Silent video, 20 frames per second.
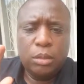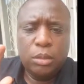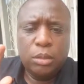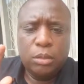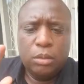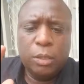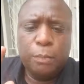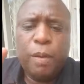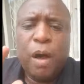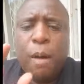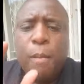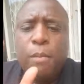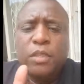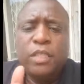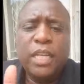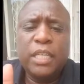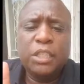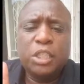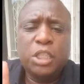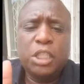The
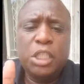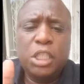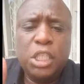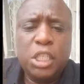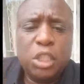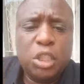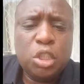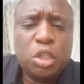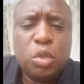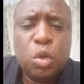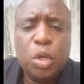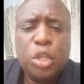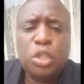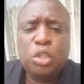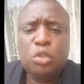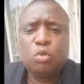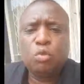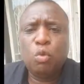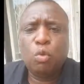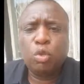Parmesan cheese, soy
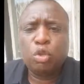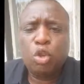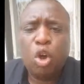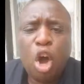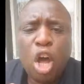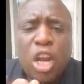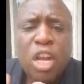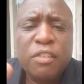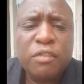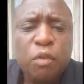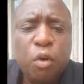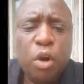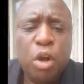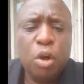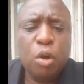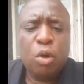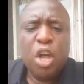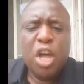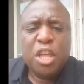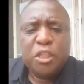sauce, olive
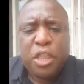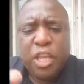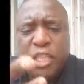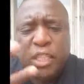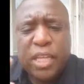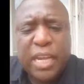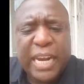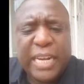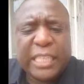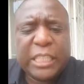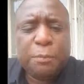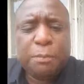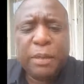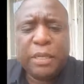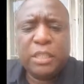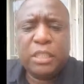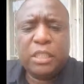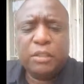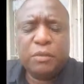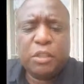oil, things that are
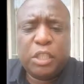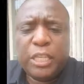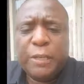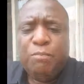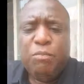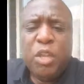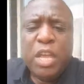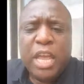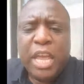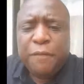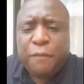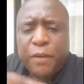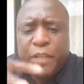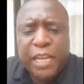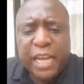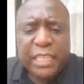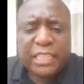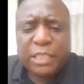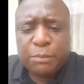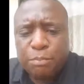expensive. See, if a
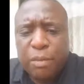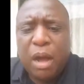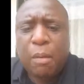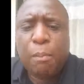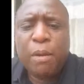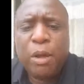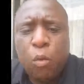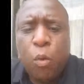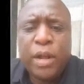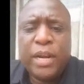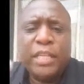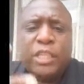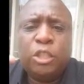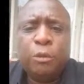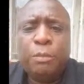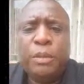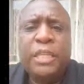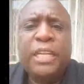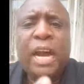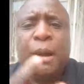young Zimbabwean wanted to
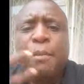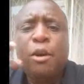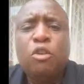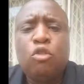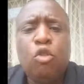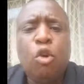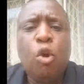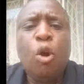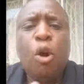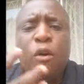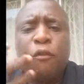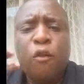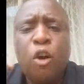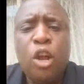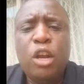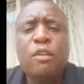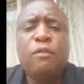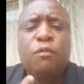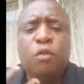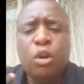become a grower of
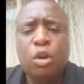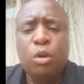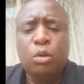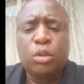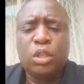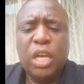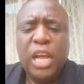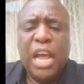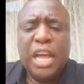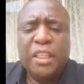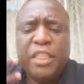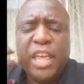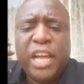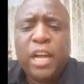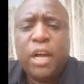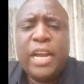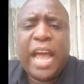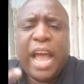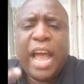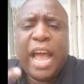olive oils, they're
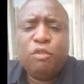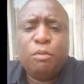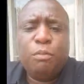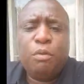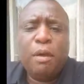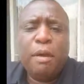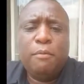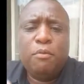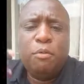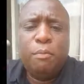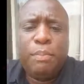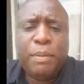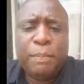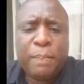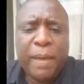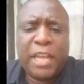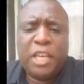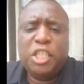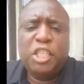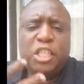going to have to be able to be
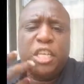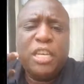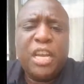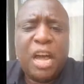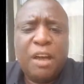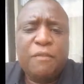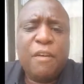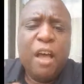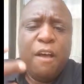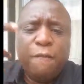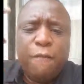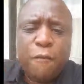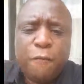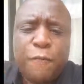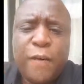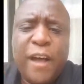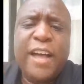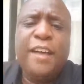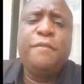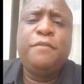patient enough for
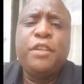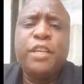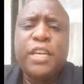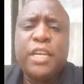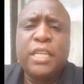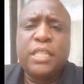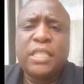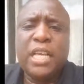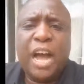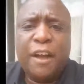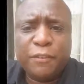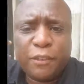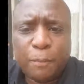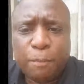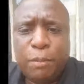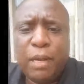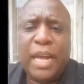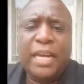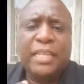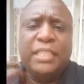5 years after
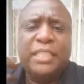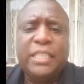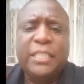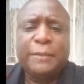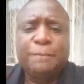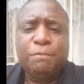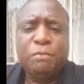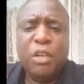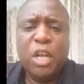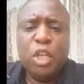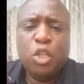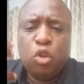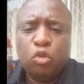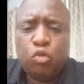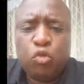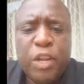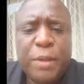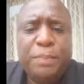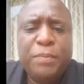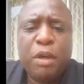planting to
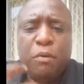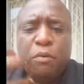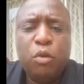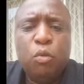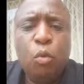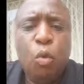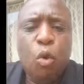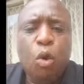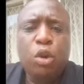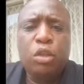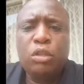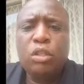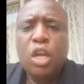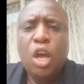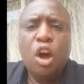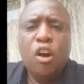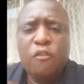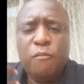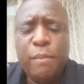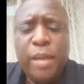reap the rewards
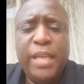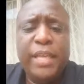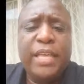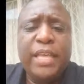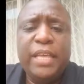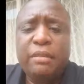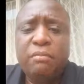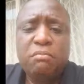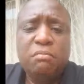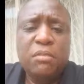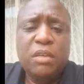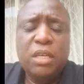of making